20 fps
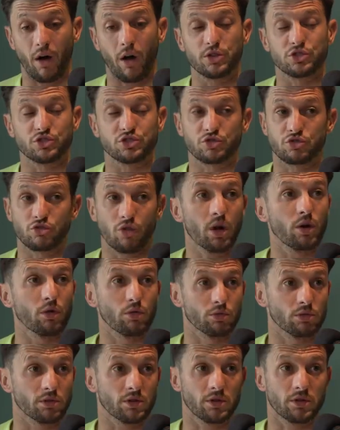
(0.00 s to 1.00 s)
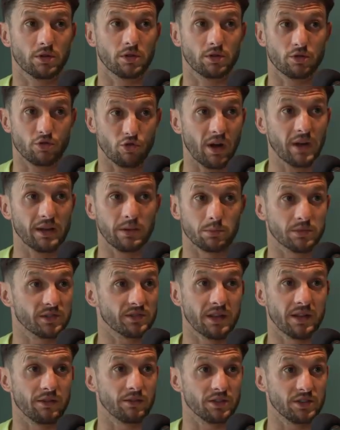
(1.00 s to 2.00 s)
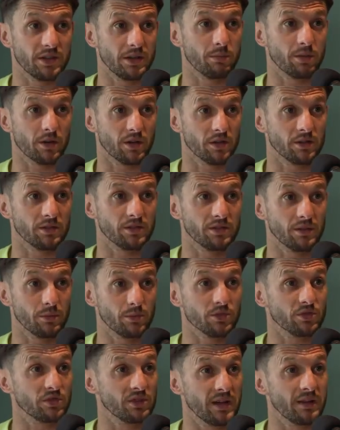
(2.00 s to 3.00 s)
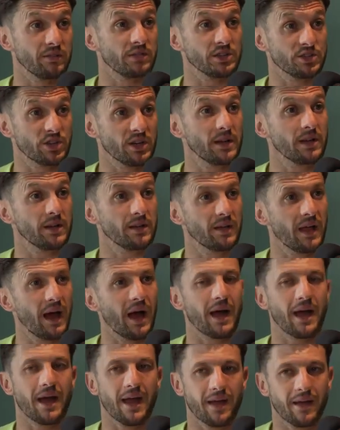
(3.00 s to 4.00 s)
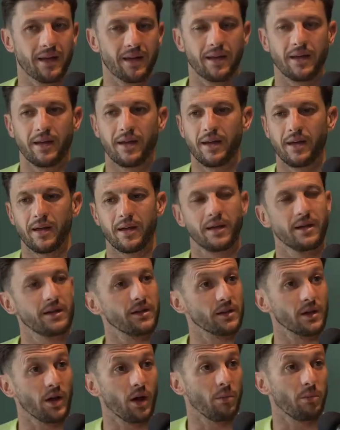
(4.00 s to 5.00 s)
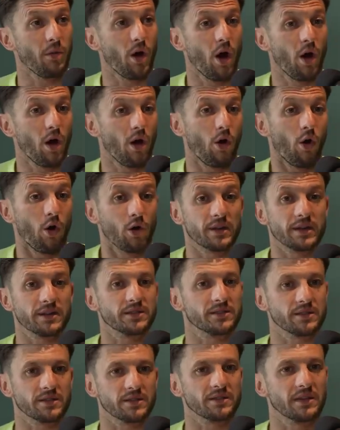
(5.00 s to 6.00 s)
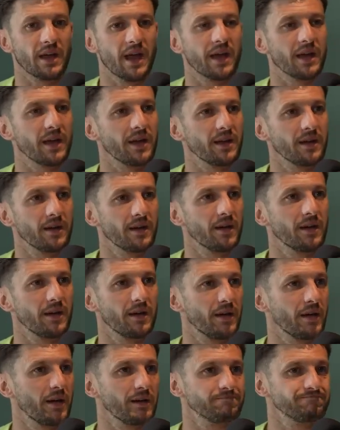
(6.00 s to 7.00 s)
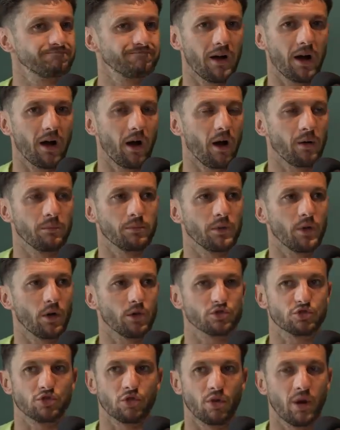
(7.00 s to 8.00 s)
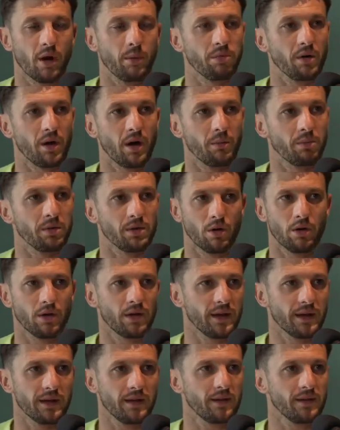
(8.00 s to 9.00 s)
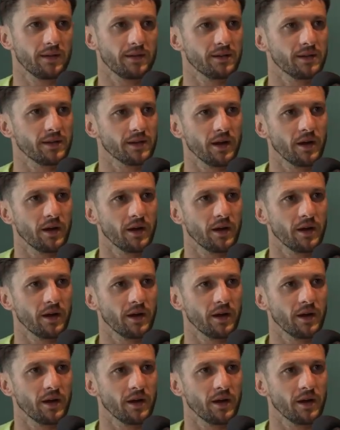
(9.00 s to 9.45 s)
I struggled training with Stevie G because it was Stevie G. That, I'm honest to say, I'm not sure I belong here,